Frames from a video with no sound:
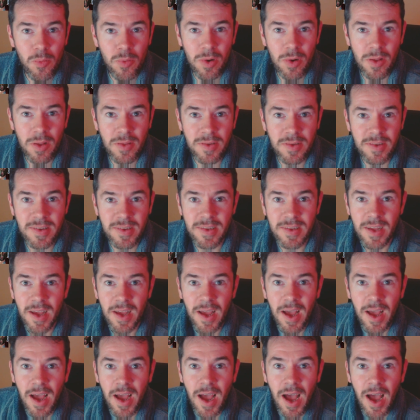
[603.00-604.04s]
Brothers.
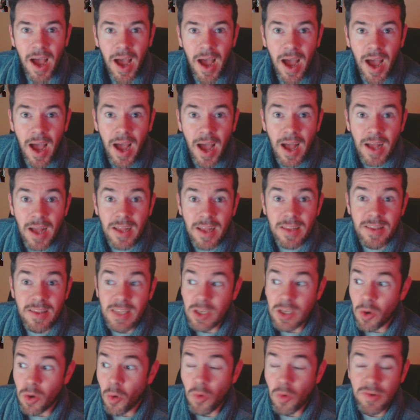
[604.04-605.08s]

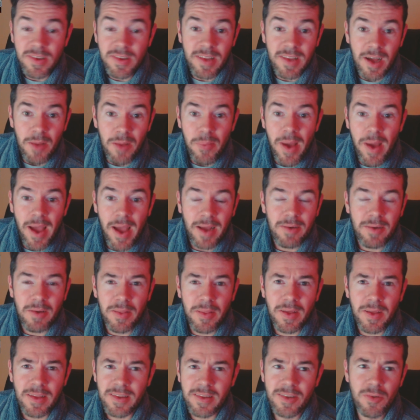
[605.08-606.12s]
The All-Star Pack, I
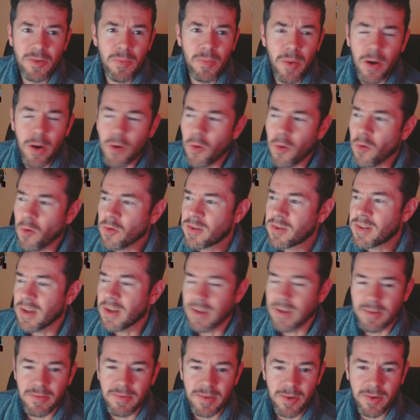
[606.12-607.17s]
think it's Super Mario
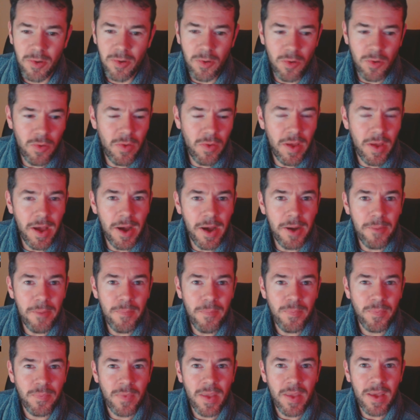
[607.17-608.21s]
All-Stars it was called.
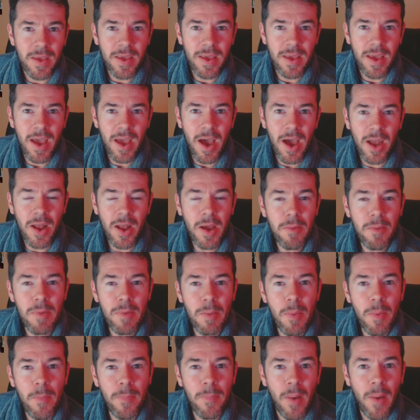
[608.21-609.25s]
And I
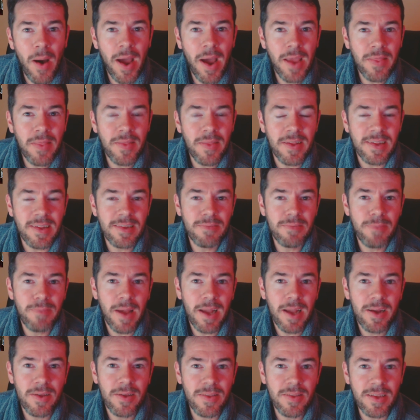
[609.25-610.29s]
remember buying this
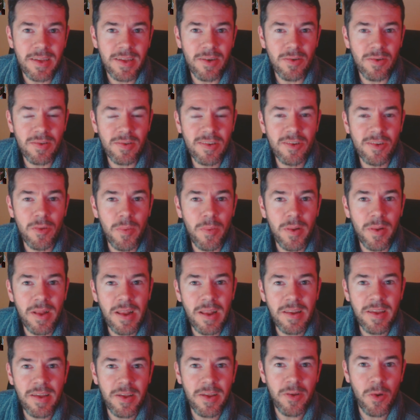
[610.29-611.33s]
back on the old Super
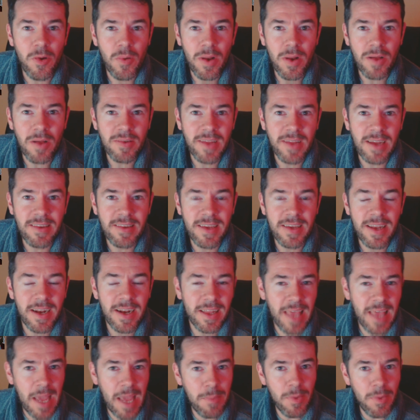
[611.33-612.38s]
Nintendo when I was 18, and
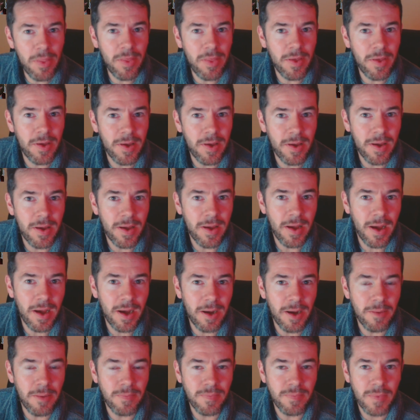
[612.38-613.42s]
it came with
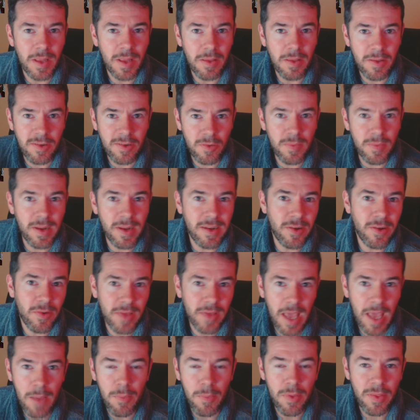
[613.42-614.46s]
the Super Nintendo
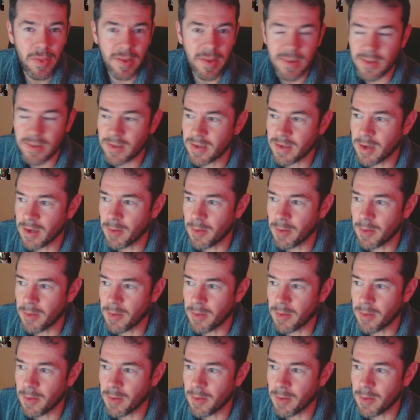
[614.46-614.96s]
came with this